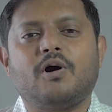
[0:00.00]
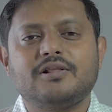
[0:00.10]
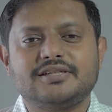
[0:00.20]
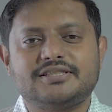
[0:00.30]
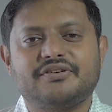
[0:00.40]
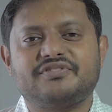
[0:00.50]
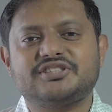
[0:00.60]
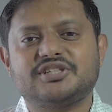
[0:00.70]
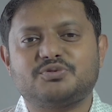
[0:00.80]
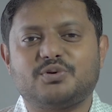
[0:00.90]
all these
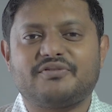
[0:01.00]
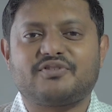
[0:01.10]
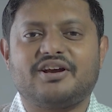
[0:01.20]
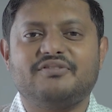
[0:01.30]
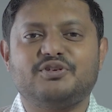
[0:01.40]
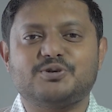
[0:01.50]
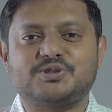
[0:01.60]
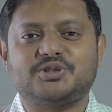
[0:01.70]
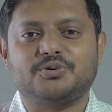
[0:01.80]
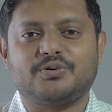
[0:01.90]
definitions would have
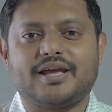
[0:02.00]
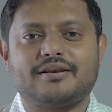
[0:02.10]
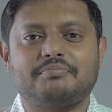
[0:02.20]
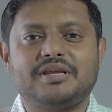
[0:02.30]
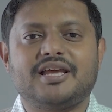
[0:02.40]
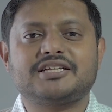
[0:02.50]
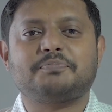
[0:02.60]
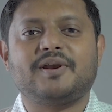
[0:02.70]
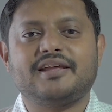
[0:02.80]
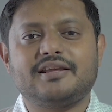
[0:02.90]
confused you, and me
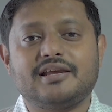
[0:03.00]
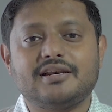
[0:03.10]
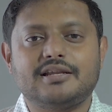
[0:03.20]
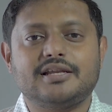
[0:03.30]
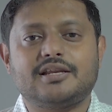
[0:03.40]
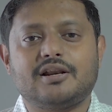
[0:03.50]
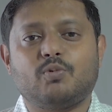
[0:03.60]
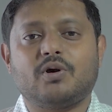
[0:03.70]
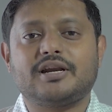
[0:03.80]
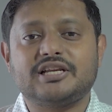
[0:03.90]
explaining in detail
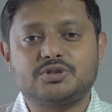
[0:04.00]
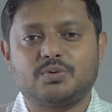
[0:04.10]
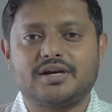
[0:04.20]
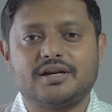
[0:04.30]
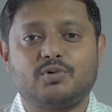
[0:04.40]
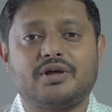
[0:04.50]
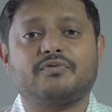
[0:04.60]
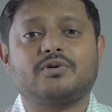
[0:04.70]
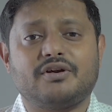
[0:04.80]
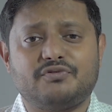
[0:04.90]
what each one would
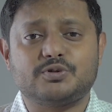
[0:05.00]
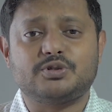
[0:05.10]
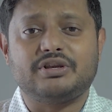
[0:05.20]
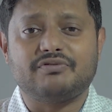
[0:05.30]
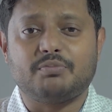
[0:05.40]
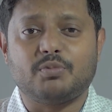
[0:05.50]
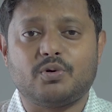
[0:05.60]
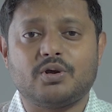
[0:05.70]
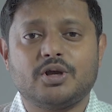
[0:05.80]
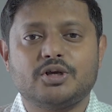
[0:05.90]
have confused you even
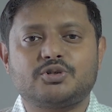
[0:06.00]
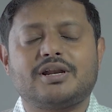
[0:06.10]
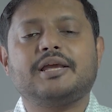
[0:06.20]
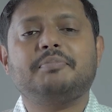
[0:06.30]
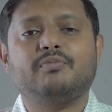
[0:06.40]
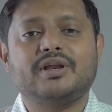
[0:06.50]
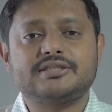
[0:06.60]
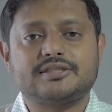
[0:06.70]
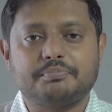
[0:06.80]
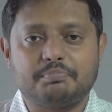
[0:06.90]
more. So I'll keep it
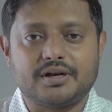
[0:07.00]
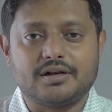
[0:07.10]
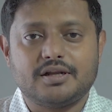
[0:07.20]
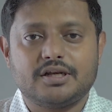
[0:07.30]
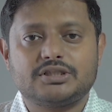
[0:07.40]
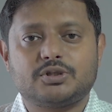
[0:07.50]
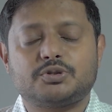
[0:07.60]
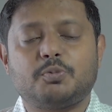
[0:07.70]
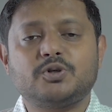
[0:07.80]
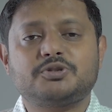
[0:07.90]
very simple. So
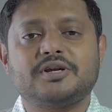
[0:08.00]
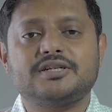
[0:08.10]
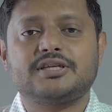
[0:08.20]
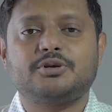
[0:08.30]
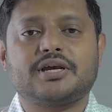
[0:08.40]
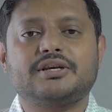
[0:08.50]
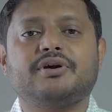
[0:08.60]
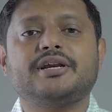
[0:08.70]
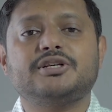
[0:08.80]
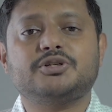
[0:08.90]
sports medicine, you can
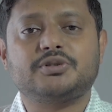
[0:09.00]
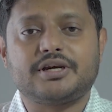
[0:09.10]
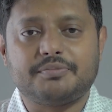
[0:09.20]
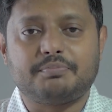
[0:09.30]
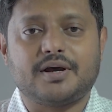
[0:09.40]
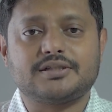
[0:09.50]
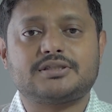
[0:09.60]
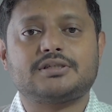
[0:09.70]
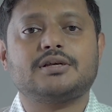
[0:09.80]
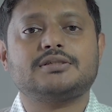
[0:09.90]
divide into three
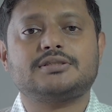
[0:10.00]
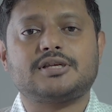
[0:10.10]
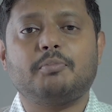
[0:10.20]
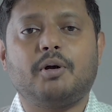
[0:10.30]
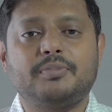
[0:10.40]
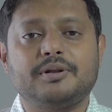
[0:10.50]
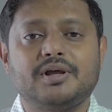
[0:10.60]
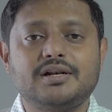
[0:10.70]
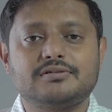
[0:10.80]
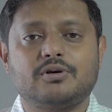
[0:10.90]
parts:
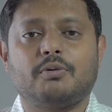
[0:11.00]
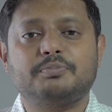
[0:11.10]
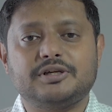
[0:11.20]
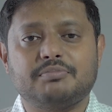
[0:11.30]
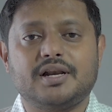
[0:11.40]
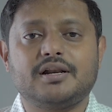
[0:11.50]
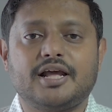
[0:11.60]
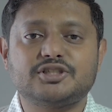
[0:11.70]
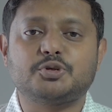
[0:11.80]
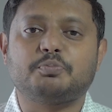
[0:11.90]
suboptimal, optimal,
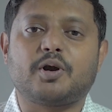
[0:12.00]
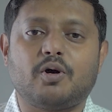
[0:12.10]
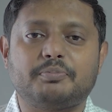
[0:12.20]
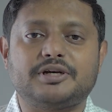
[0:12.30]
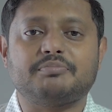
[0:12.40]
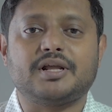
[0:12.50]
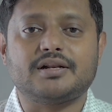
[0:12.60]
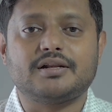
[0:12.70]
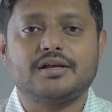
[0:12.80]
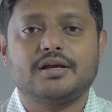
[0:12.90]
and supraoptimal.
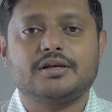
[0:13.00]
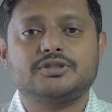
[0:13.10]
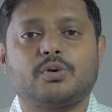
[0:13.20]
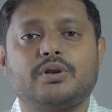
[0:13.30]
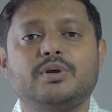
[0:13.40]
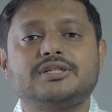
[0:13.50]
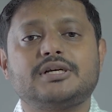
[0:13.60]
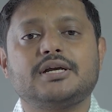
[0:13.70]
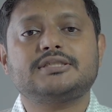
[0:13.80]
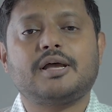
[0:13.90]
So in
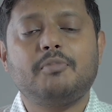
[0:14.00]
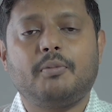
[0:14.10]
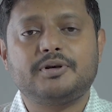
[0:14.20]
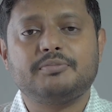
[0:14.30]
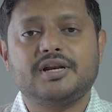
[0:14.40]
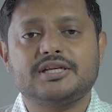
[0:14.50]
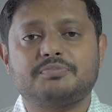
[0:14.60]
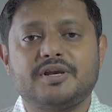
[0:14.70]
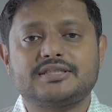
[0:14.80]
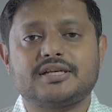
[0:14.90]
which suboptimal
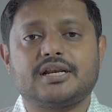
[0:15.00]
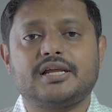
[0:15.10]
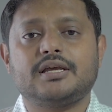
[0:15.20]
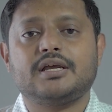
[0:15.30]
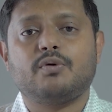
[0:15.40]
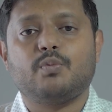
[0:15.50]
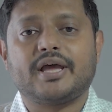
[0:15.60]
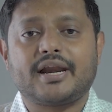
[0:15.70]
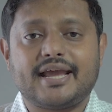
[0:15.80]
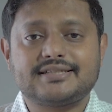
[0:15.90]
is basically
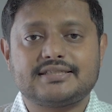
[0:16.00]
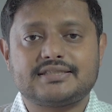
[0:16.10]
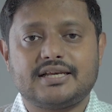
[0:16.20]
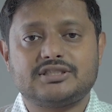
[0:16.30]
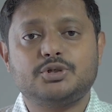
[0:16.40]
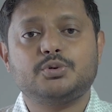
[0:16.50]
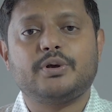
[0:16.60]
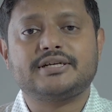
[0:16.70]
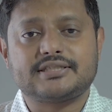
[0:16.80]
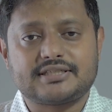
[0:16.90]
where due
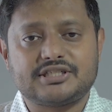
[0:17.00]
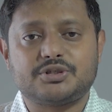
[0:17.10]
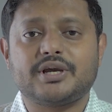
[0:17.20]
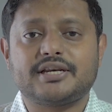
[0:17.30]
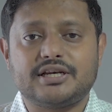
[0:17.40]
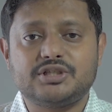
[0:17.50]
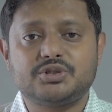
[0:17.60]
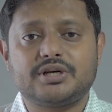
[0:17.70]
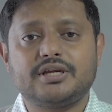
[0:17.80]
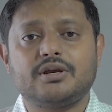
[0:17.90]
to exercise you get an
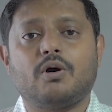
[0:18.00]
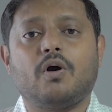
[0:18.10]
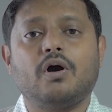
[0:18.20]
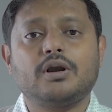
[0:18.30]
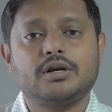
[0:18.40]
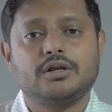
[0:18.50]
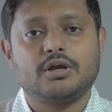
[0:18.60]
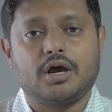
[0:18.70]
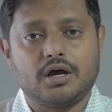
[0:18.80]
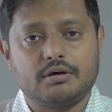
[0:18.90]
injury, or
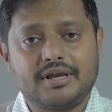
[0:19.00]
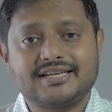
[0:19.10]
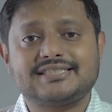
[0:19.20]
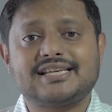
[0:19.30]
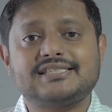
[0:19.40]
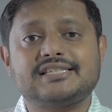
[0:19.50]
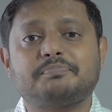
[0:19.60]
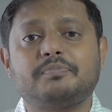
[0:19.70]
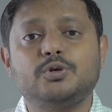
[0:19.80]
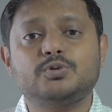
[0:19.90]
exercise is
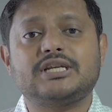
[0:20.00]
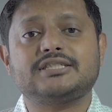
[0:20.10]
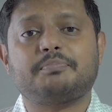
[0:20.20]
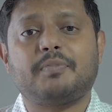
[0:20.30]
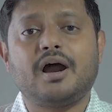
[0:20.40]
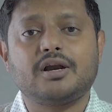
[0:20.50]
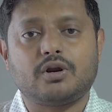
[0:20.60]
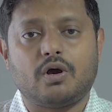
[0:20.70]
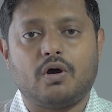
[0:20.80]
used as a part